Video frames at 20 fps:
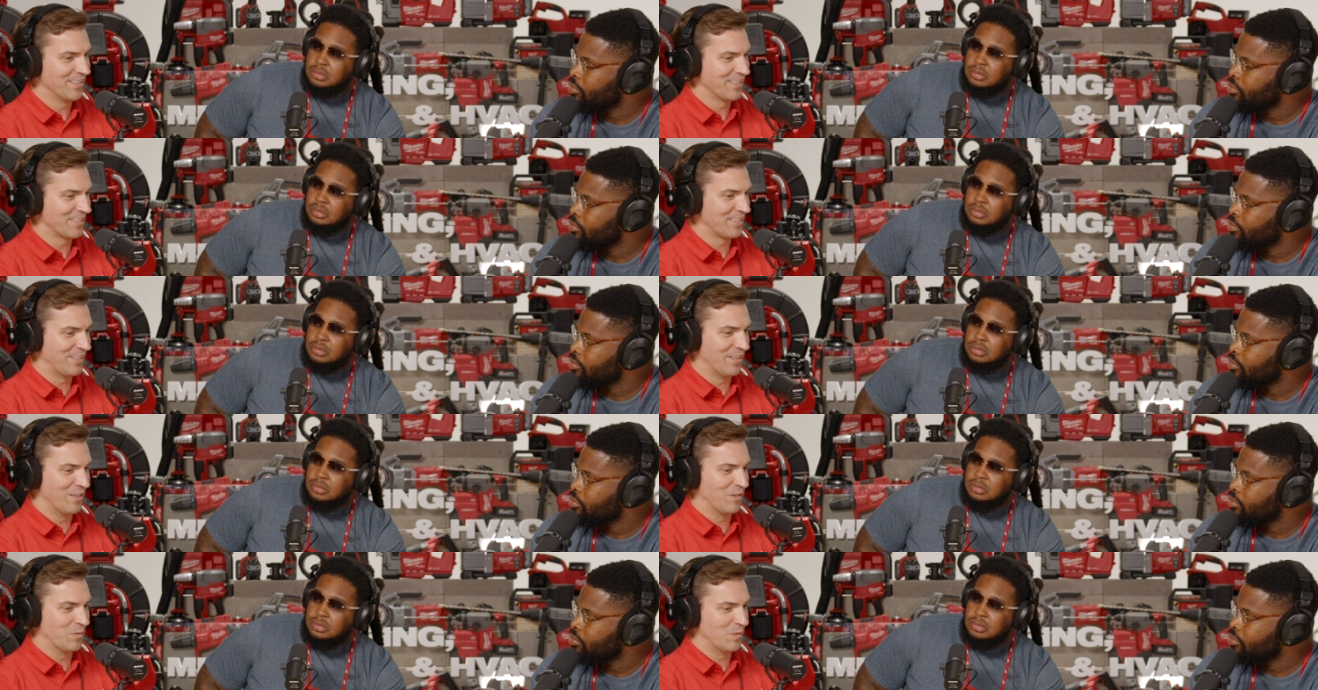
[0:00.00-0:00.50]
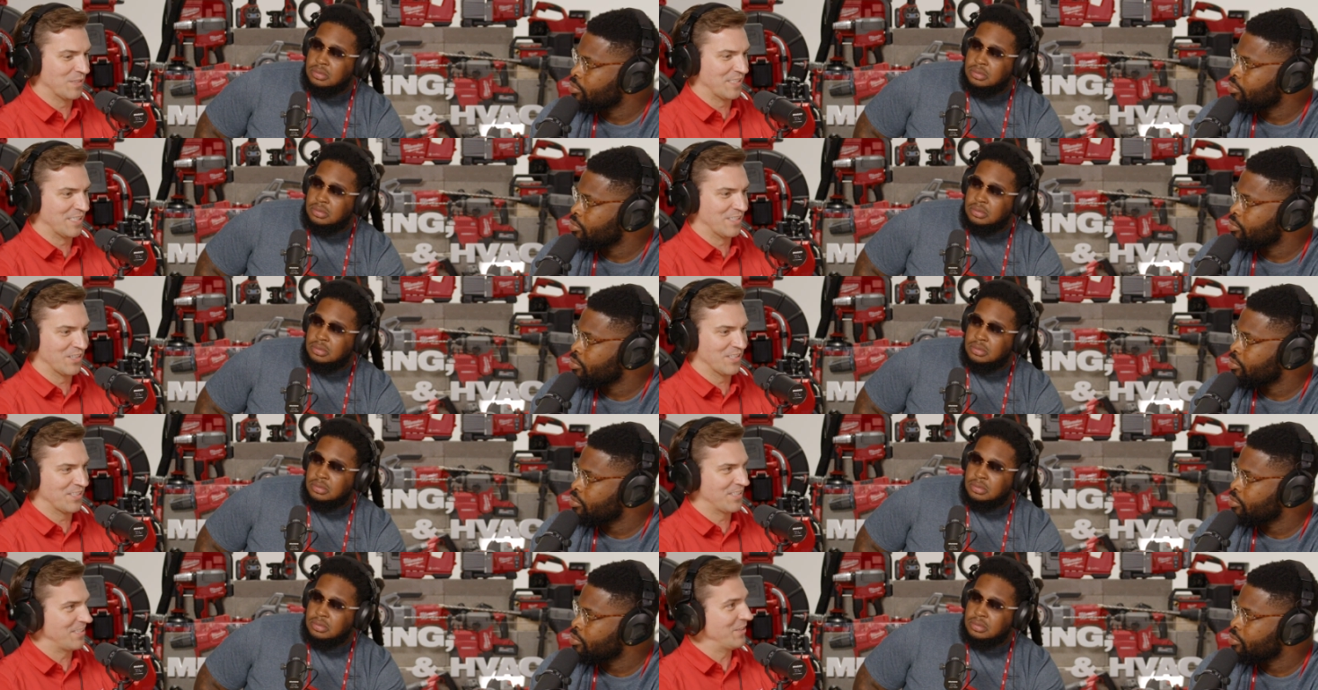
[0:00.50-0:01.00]
Speaker 1: You know, it wasn't
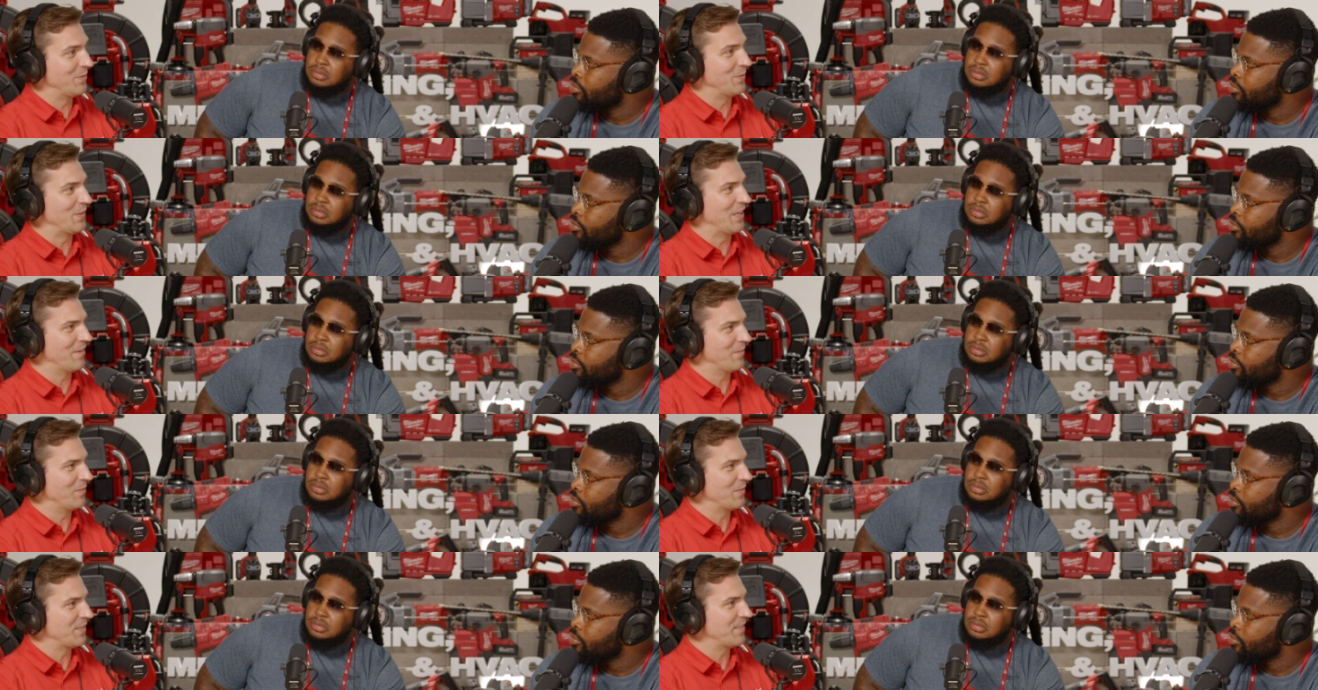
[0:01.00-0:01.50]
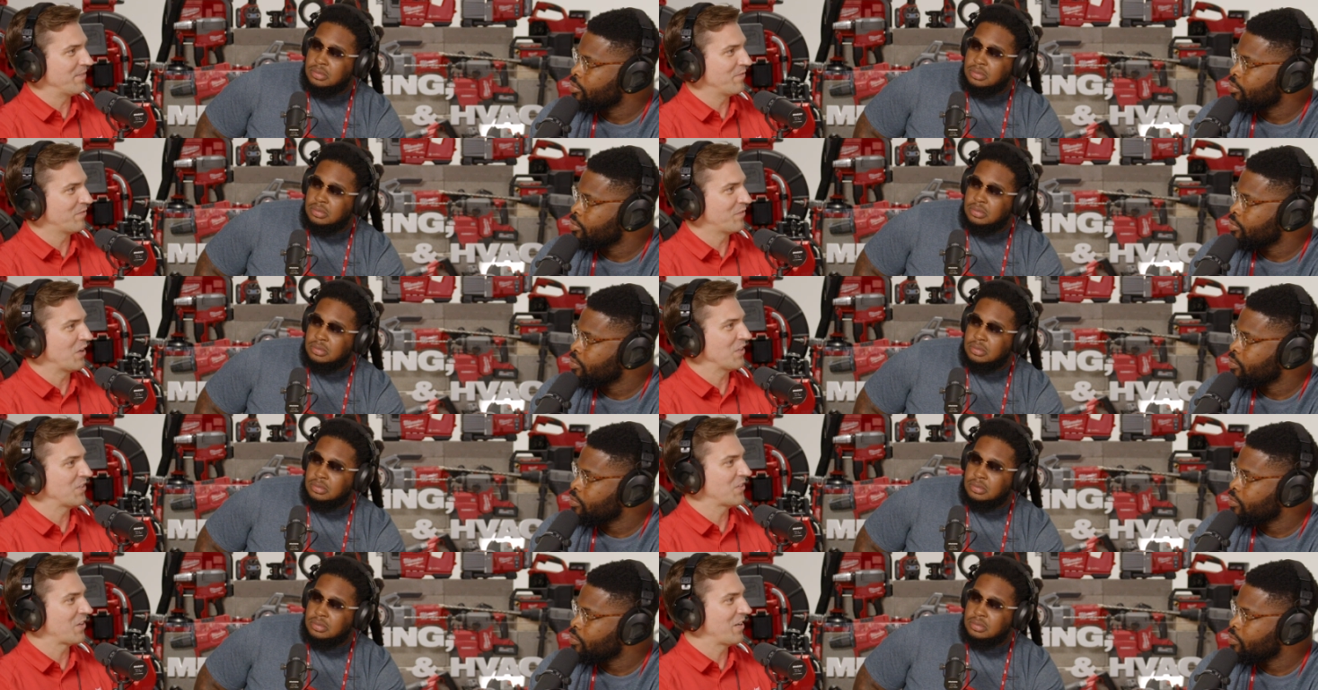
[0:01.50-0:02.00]
just you that was
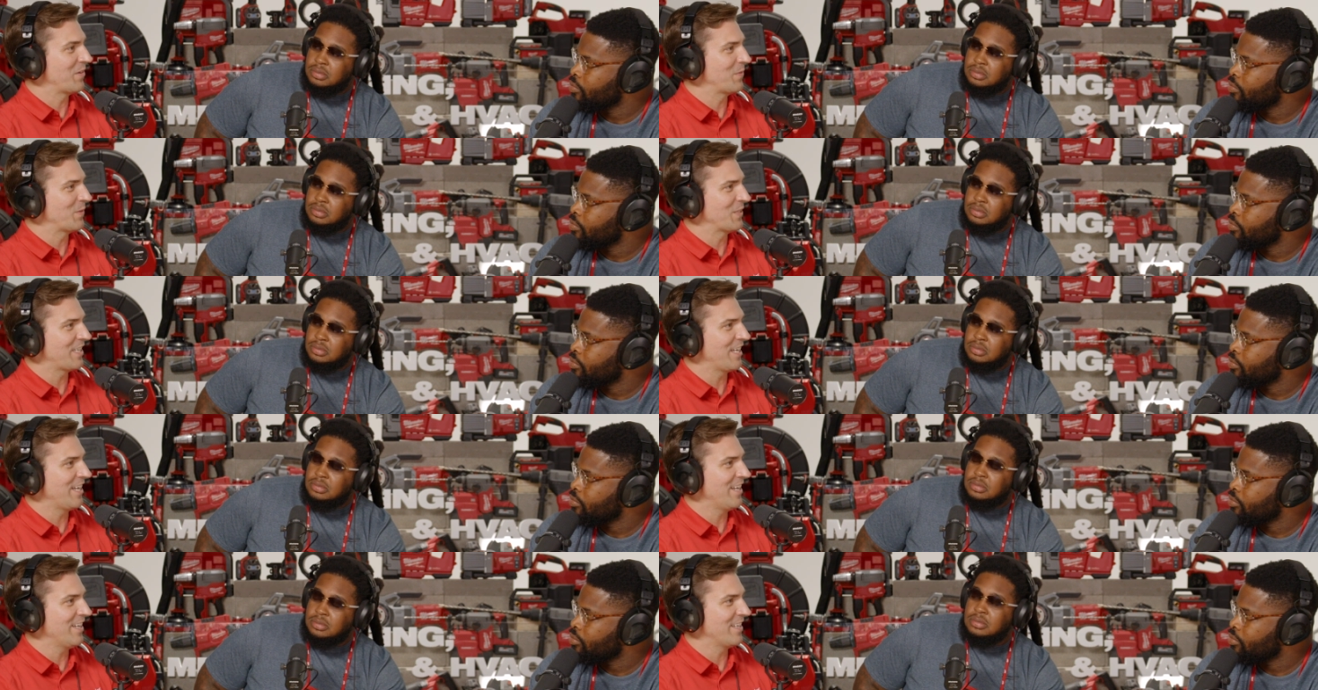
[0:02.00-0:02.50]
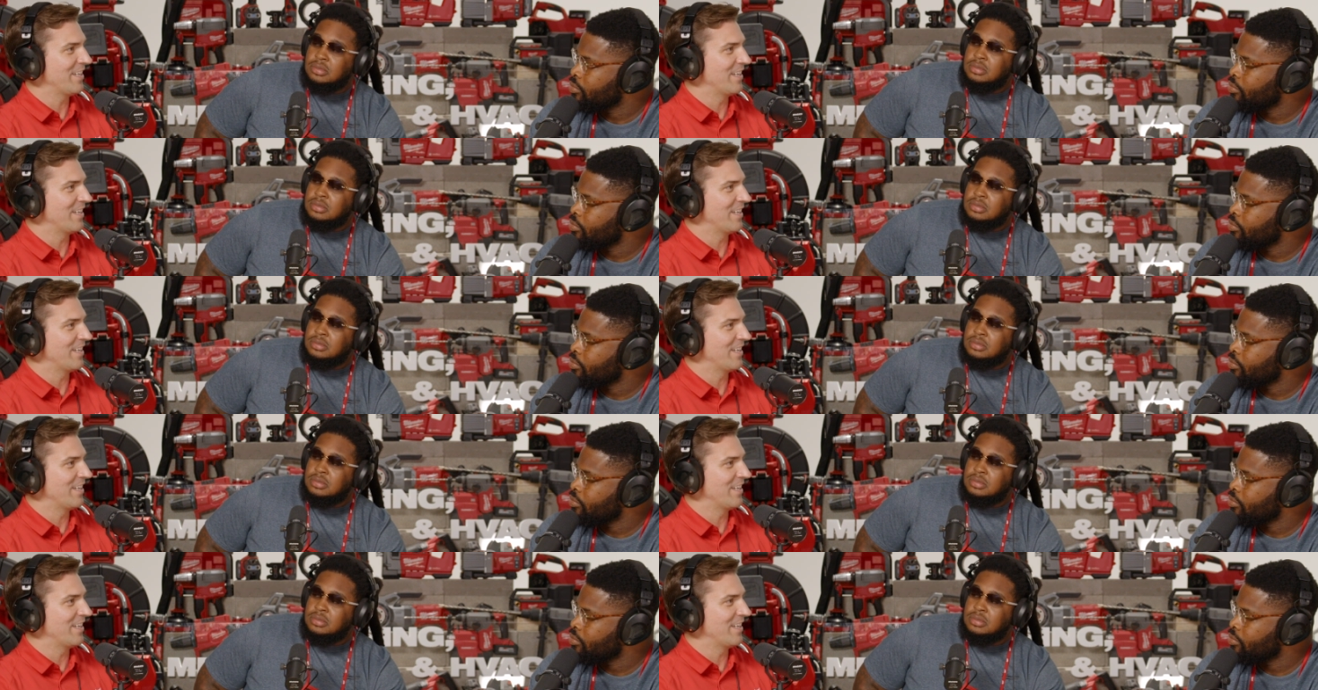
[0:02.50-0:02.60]
frustrated with that.